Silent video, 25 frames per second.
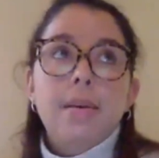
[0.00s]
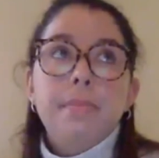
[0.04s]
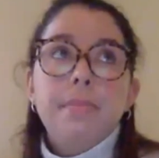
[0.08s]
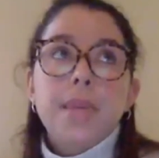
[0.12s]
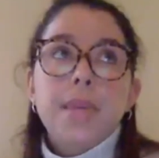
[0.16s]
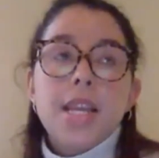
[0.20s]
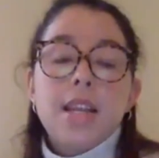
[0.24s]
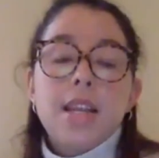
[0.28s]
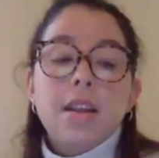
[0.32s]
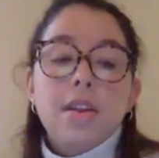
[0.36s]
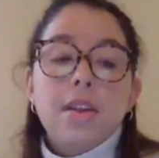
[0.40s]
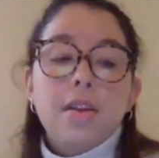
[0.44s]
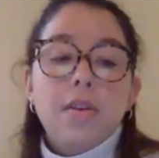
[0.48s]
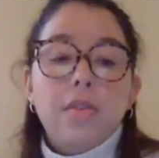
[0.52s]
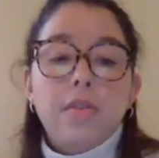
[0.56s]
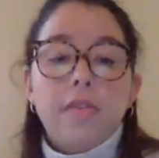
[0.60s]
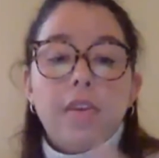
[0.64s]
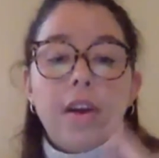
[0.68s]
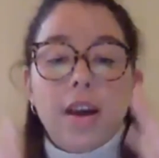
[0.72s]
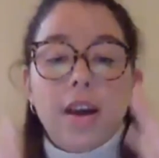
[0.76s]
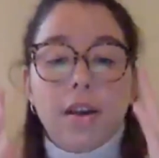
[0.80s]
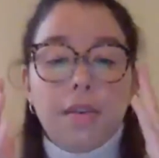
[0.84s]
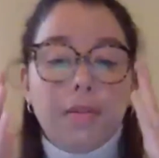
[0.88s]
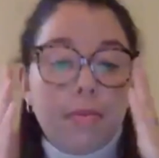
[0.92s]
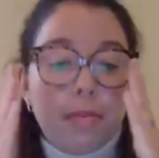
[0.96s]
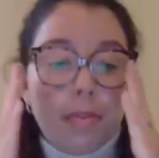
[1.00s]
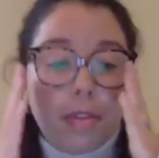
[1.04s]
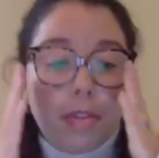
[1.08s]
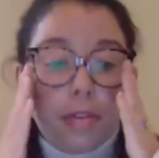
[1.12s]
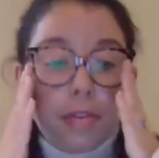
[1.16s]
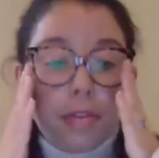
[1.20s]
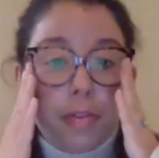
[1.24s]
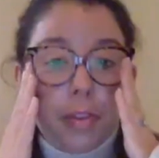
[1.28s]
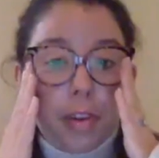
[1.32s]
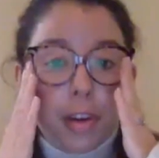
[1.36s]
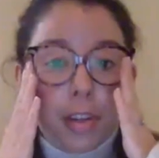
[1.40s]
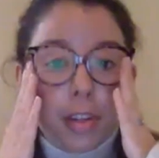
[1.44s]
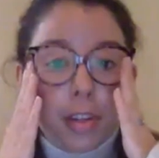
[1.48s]
me and Nova, for the
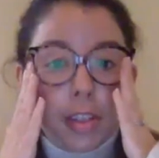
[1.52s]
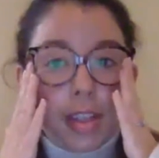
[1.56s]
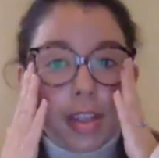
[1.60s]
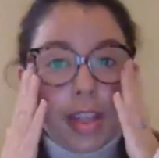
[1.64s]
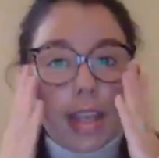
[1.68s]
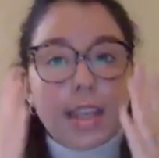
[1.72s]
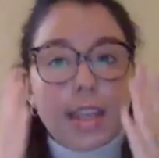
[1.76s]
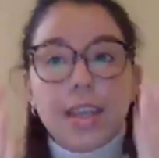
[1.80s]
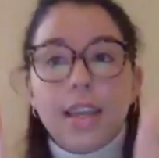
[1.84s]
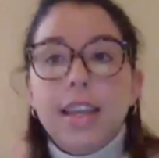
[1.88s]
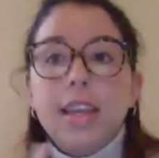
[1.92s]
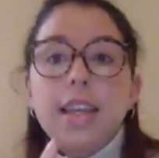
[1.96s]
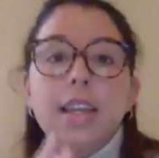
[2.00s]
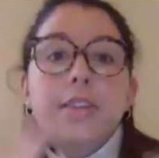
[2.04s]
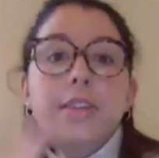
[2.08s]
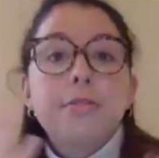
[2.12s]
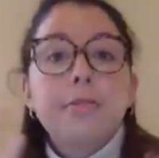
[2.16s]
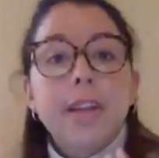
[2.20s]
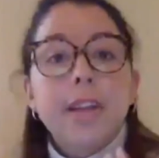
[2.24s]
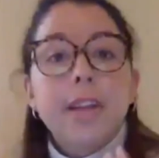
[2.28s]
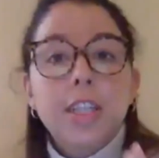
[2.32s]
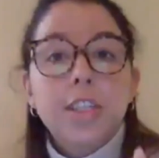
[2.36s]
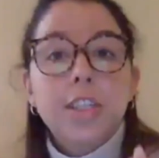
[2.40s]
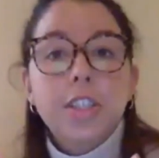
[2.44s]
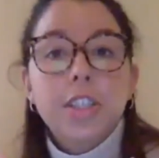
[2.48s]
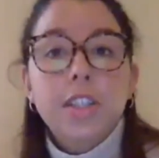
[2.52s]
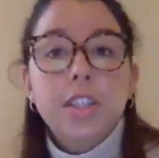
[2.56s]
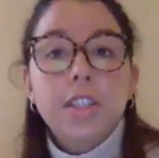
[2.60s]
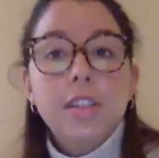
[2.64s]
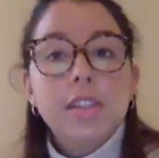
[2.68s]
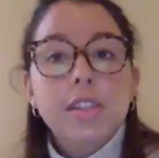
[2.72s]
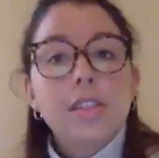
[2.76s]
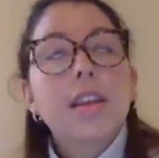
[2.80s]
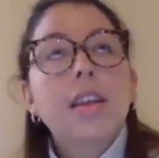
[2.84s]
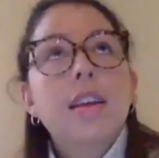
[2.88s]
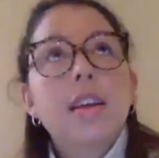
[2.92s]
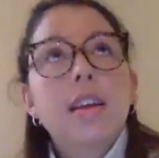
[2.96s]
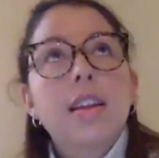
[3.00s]
first
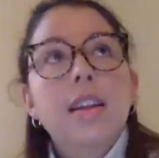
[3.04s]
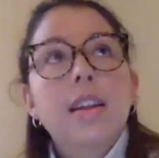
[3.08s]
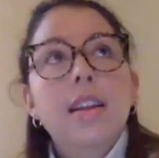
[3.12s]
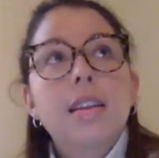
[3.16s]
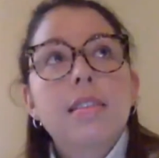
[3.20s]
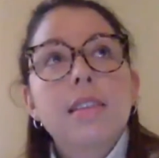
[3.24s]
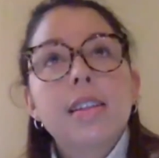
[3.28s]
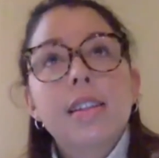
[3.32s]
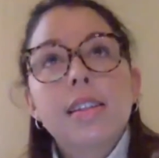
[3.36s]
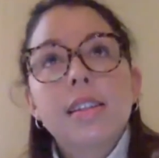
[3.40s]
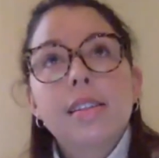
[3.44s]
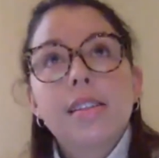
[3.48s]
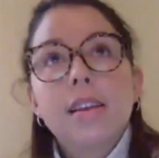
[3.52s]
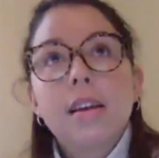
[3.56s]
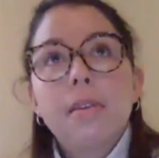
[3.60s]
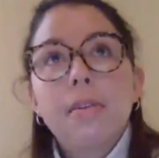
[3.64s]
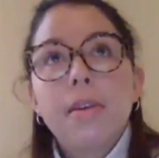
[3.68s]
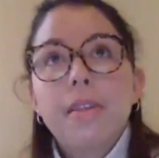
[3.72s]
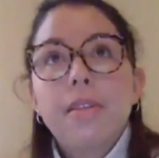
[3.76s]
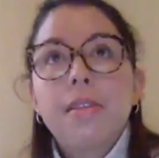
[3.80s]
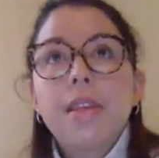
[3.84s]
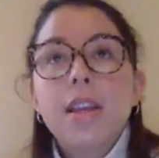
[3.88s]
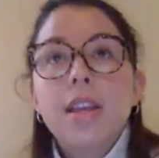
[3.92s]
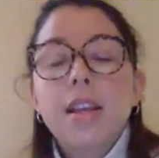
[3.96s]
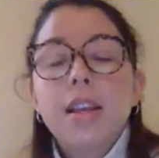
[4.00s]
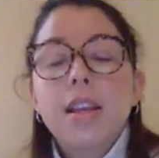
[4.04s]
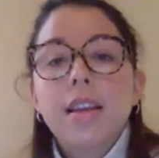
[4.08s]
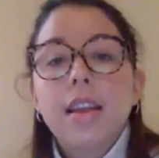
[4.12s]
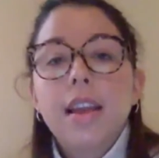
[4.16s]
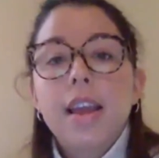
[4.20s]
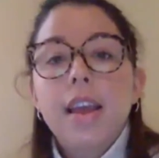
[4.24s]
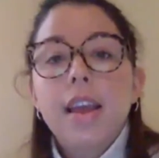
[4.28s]
iterations, and this is how I think